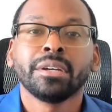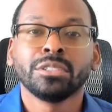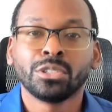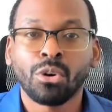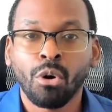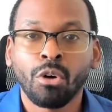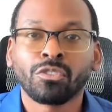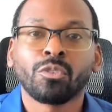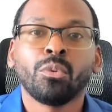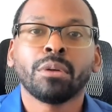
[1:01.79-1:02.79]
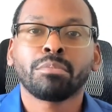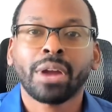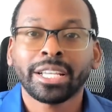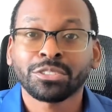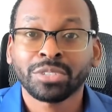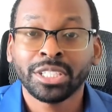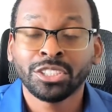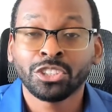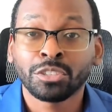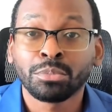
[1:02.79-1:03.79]
You'll go over what price
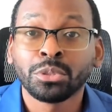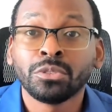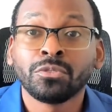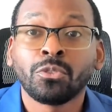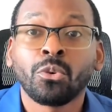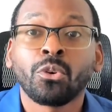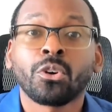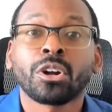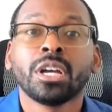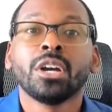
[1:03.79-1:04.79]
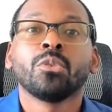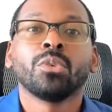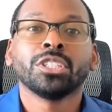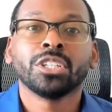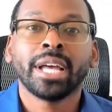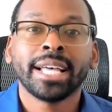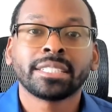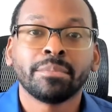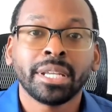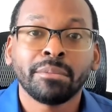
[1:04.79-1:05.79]
range you're approved for, what your
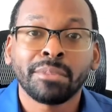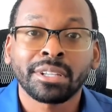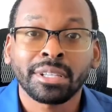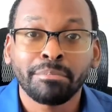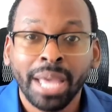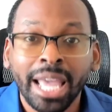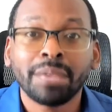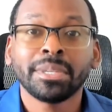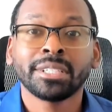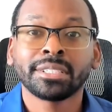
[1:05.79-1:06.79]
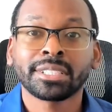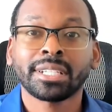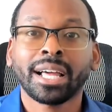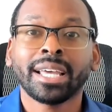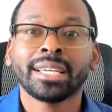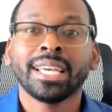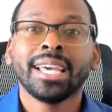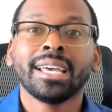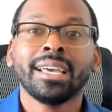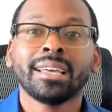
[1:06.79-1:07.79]
estimated monthly payment looks like,
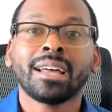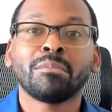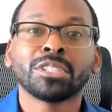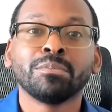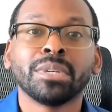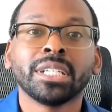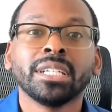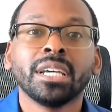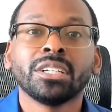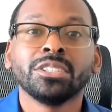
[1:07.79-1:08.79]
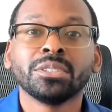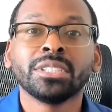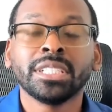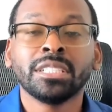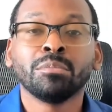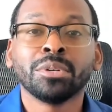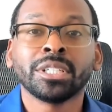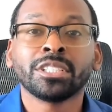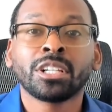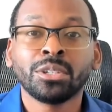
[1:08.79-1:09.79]
and how much money you'll need to
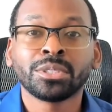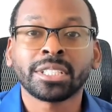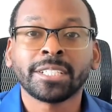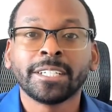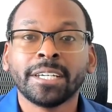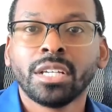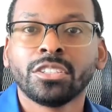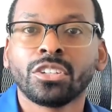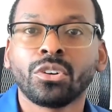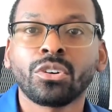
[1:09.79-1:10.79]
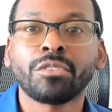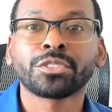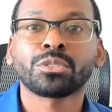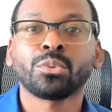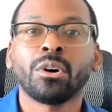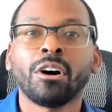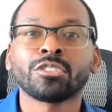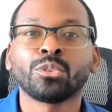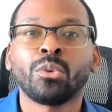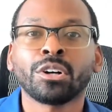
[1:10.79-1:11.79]
bring to closing. Your loan officer will
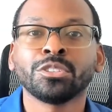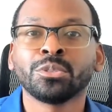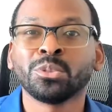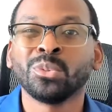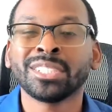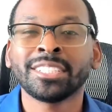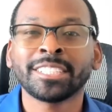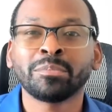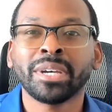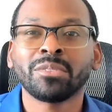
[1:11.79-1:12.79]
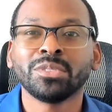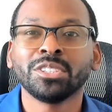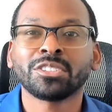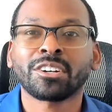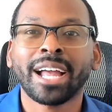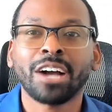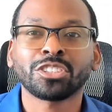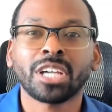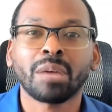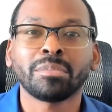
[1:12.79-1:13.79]
also walk you through what to expect when you start house
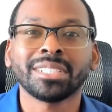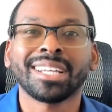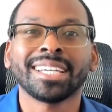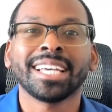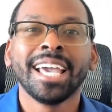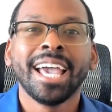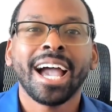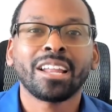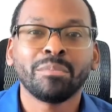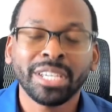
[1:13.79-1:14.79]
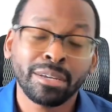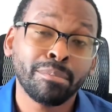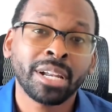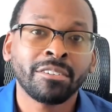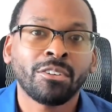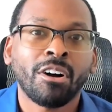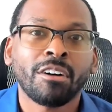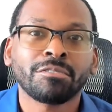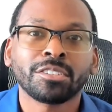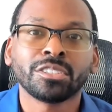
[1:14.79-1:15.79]
shopping, like how to make competitive
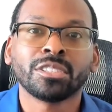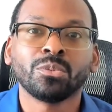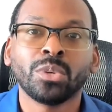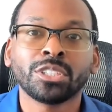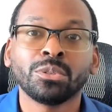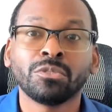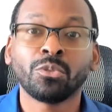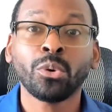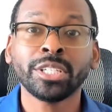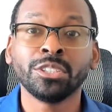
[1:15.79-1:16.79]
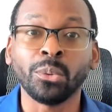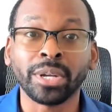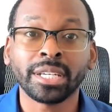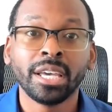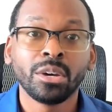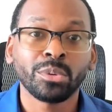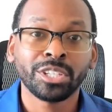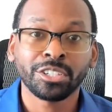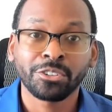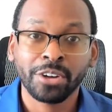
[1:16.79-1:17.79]
offers and what to avoid doing with
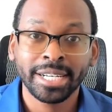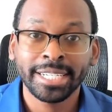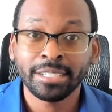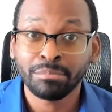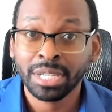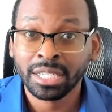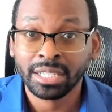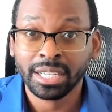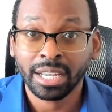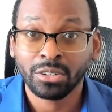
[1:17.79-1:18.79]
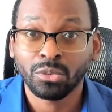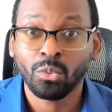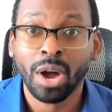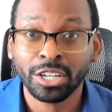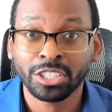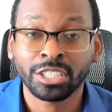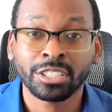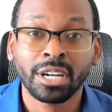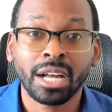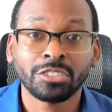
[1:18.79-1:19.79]
your credit and bank account while you're under
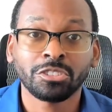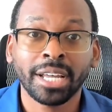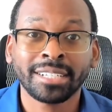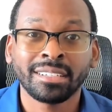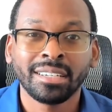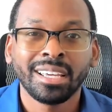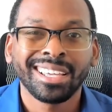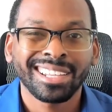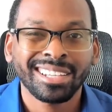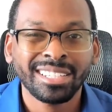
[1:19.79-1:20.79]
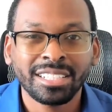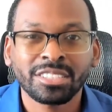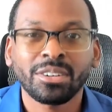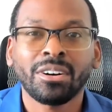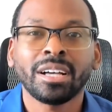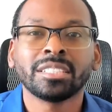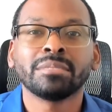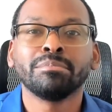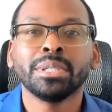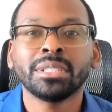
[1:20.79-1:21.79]
contract. Think of this call as
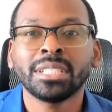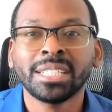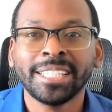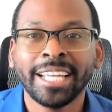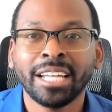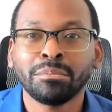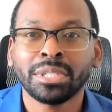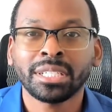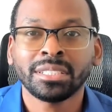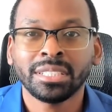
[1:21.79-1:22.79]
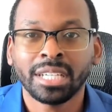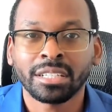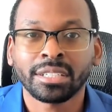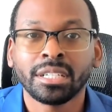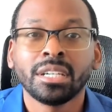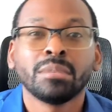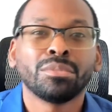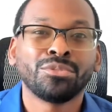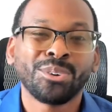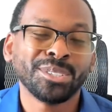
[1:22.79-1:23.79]
building the game plan together
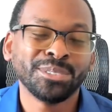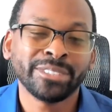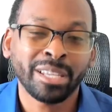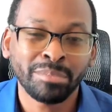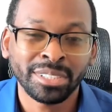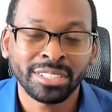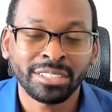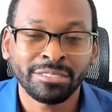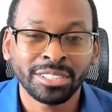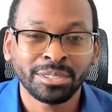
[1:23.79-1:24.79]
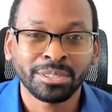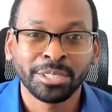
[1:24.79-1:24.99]
before you step into the field.